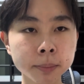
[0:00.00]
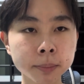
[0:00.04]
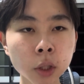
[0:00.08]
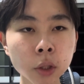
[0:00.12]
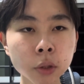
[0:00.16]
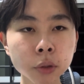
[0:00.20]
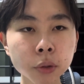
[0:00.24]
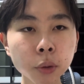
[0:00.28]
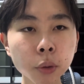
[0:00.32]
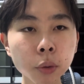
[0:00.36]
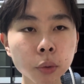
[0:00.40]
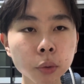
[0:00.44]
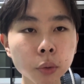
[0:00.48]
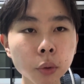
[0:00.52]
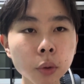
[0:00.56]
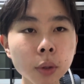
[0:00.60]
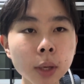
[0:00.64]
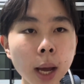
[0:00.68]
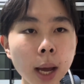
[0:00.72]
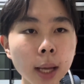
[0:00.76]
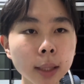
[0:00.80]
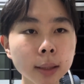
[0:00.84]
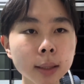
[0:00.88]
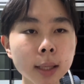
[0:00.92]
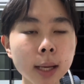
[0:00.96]
So don't
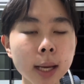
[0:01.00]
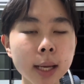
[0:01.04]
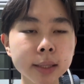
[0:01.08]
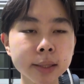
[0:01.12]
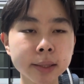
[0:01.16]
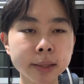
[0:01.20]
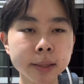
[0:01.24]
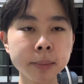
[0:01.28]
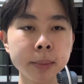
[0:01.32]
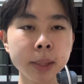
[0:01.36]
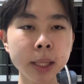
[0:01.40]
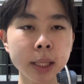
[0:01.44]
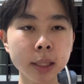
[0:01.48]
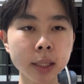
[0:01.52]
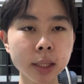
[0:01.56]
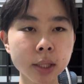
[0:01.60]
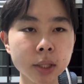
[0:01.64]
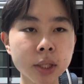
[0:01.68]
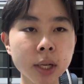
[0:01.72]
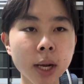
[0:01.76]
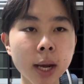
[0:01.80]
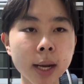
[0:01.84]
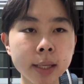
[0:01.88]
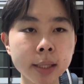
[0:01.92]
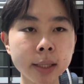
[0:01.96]
underestimate the
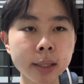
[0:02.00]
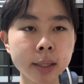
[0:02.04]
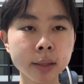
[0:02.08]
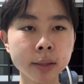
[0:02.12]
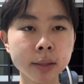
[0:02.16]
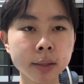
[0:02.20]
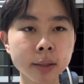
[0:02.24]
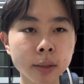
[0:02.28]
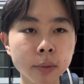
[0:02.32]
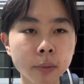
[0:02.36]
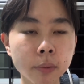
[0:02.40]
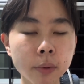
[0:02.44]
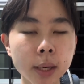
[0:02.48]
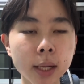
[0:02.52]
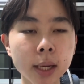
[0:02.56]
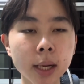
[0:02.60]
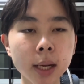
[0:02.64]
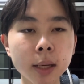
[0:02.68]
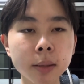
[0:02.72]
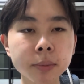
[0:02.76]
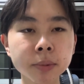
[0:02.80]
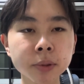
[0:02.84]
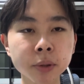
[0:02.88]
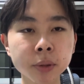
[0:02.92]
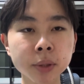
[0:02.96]
Chinese when it
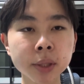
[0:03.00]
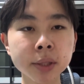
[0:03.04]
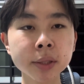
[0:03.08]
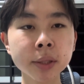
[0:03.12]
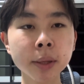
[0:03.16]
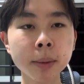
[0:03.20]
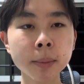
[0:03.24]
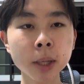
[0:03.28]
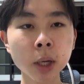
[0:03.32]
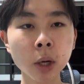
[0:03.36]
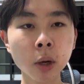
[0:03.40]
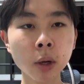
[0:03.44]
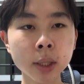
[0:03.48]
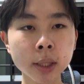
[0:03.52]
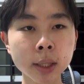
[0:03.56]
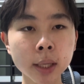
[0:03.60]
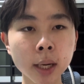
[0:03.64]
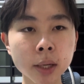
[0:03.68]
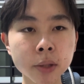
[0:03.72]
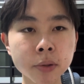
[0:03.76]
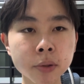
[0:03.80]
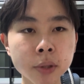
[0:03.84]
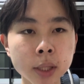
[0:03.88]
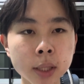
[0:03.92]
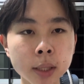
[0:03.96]
comes to the semicon
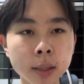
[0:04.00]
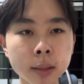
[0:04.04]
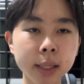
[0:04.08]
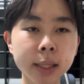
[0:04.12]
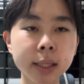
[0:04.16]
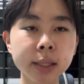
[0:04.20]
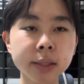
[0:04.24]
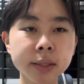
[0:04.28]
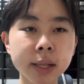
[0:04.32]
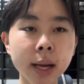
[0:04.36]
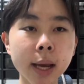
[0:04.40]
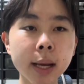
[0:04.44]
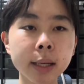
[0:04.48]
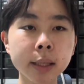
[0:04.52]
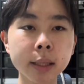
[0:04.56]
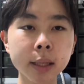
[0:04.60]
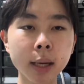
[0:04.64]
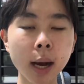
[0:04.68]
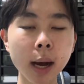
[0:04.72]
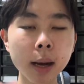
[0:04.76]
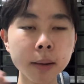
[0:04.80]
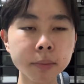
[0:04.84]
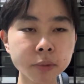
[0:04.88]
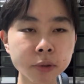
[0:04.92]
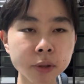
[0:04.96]
industry. It is like the
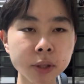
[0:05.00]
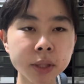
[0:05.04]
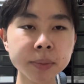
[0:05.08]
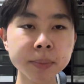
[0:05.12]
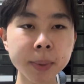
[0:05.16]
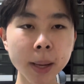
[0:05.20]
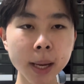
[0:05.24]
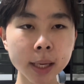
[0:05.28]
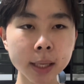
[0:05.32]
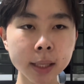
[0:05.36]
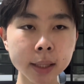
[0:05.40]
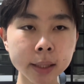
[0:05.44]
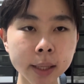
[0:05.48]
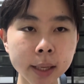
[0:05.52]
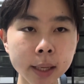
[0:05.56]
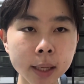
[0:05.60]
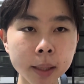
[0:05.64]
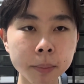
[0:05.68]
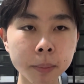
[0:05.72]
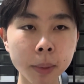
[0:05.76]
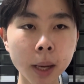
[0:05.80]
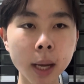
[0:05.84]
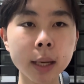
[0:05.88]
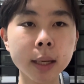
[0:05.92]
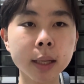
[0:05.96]
arms race back in the day,
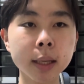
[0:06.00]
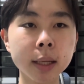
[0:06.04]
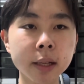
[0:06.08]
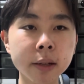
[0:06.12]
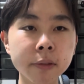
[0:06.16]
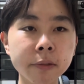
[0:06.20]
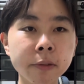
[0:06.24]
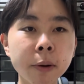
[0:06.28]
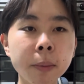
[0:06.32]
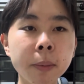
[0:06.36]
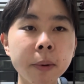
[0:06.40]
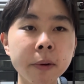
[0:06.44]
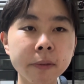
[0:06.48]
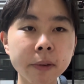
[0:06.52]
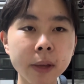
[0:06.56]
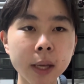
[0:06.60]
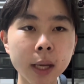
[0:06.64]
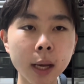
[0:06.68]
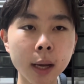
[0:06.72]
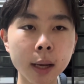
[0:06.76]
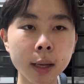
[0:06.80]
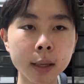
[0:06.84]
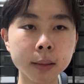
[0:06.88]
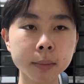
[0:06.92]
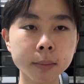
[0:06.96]
but in the form of
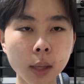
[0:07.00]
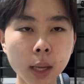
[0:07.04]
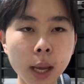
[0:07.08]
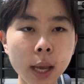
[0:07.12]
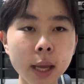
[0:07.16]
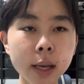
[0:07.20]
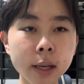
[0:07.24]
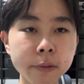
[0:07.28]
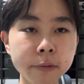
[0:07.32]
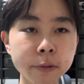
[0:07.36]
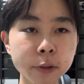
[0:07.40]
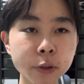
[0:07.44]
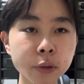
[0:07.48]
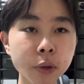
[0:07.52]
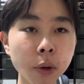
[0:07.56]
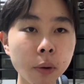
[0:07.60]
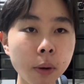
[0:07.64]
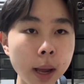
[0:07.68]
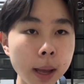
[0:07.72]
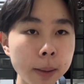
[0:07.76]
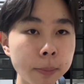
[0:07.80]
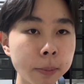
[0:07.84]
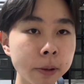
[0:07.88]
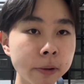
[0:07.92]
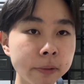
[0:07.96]
AI. And if you saw what
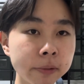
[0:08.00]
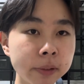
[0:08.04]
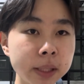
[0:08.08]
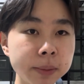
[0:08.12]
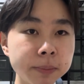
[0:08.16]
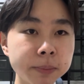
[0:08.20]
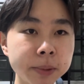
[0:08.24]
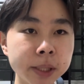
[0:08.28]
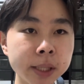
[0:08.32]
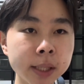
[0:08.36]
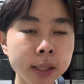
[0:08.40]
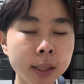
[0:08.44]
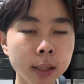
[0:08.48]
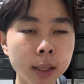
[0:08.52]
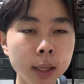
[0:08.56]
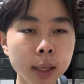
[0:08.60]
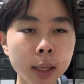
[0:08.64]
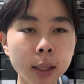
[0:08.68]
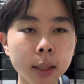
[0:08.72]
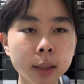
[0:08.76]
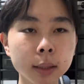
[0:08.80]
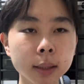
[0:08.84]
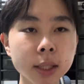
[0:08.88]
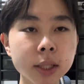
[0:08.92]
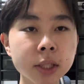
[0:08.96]
happened with DeepSeek,
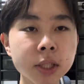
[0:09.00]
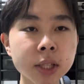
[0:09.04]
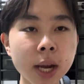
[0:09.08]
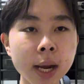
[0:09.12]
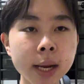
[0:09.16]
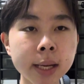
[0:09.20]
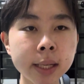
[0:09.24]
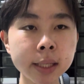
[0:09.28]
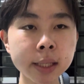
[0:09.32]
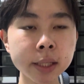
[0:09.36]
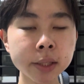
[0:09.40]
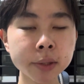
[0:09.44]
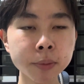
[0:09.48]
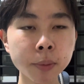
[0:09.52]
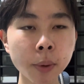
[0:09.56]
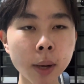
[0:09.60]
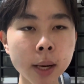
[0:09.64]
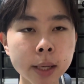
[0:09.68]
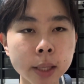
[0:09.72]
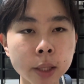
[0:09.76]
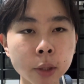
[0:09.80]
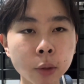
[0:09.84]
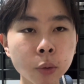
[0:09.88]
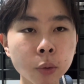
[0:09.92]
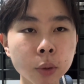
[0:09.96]
the Chinese, what
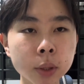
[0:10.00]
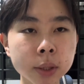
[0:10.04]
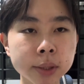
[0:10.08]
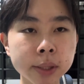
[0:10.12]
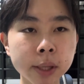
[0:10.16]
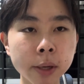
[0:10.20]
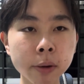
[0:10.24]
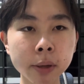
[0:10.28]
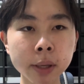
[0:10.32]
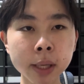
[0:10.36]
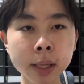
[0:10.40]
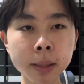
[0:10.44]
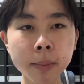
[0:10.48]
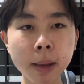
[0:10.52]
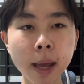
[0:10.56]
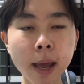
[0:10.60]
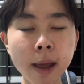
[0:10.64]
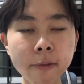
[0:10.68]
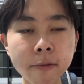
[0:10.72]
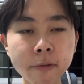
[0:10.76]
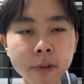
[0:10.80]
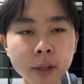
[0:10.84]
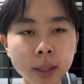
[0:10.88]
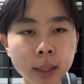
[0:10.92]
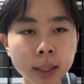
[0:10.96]
they do is they'll keep
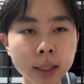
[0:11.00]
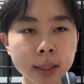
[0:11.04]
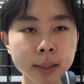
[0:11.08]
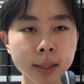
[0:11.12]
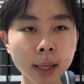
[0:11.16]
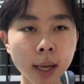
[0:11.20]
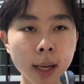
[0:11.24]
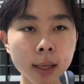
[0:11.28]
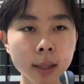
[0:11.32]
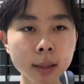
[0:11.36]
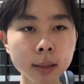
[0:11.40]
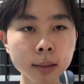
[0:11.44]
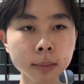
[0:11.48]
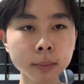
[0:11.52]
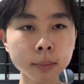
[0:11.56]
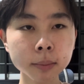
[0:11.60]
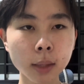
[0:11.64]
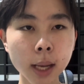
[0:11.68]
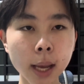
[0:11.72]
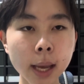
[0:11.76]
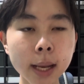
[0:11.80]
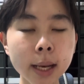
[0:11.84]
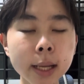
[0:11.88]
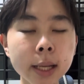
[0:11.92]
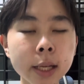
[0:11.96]
everything silent,
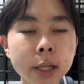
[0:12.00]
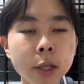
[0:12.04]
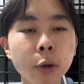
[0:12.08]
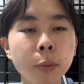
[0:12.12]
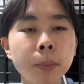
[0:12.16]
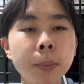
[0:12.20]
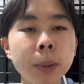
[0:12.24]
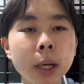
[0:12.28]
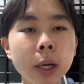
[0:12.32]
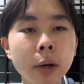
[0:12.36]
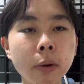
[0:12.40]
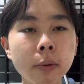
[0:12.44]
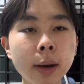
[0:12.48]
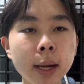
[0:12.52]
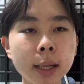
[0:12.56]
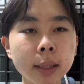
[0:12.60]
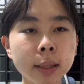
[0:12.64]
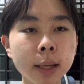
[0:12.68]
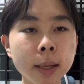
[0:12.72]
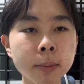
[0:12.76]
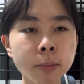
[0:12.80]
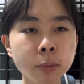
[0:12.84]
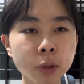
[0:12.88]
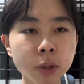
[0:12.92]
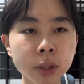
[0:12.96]
and then they'll pick a right
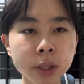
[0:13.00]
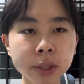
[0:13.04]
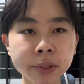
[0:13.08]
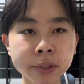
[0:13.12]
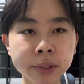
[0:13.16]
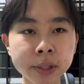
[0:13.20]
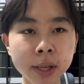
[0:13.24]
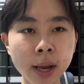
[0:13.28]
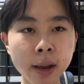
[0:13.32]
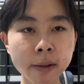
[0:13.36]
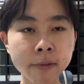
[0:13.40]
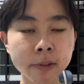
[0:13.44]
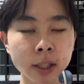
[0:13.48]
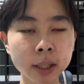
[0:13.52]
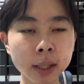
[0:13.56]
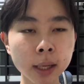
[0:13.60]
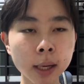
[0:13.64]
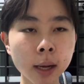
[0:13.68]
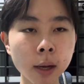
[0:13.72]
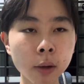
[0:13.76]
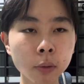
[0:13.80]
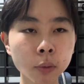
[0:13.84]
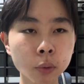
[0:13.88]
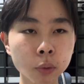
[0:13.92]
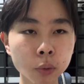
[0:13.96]
time to just say everything
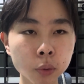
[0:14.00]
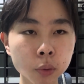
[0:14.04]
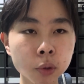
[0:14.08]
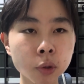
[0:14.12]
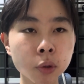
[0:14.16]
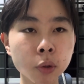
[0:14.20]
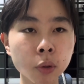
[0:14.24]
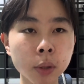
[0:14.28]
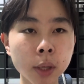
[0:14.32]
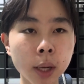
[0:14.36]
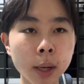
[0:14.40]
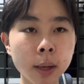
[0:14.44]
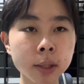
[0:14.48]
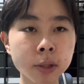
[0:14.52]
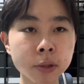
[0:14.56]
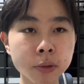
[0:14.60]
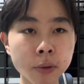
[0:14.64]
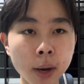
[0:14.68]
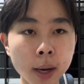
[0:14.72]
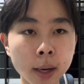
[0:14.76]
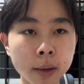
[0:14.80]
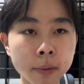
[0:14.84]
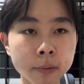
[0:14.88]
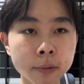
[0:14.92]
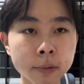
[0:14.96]
out to show their
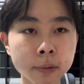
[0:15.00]
strength.